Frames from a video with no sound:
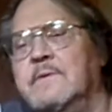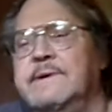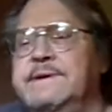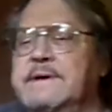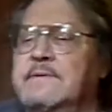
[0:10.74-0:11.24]
we
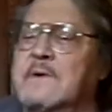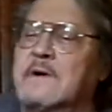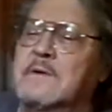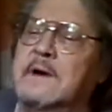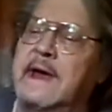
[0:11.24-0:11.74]
did and where
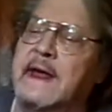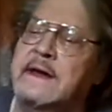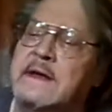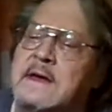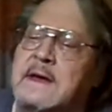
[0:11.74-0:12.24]
we're at.
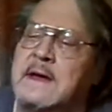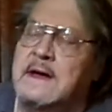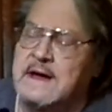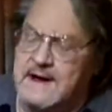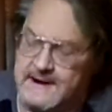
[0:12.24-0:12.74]

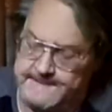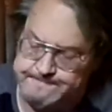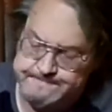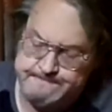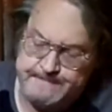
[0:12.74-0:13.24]
Um,
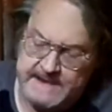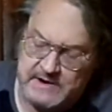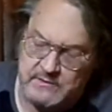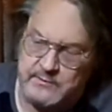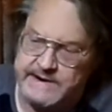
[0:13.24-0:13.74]
you
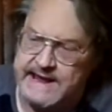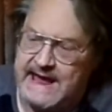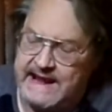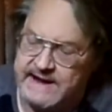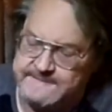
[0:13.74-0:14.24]
know, when we
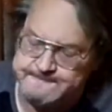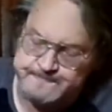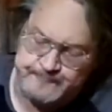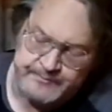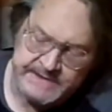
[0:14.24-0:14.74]
got it,
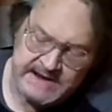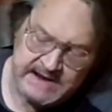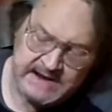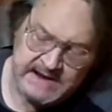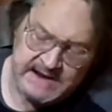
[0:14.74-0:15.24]

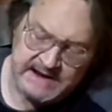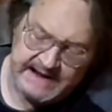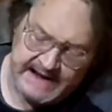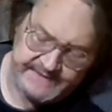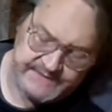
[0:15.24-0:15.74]
it
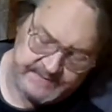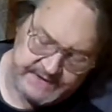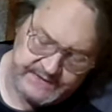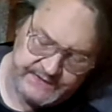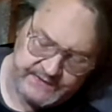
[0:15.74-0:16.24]
had some
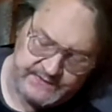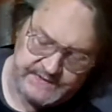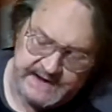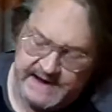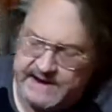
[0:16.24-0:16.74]
issues.
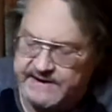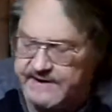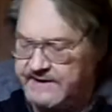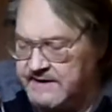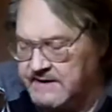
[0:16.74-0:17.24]
It had
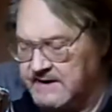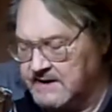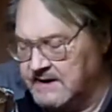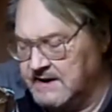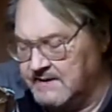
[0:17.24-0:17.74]

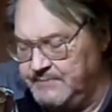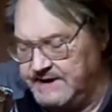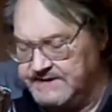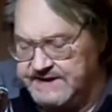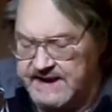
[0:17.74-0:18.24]
a
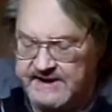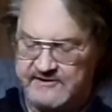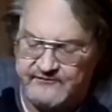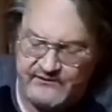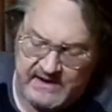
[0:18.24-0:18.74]
big dent in the
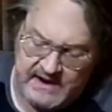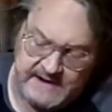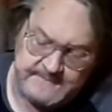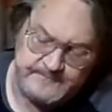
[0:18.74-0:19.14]
font,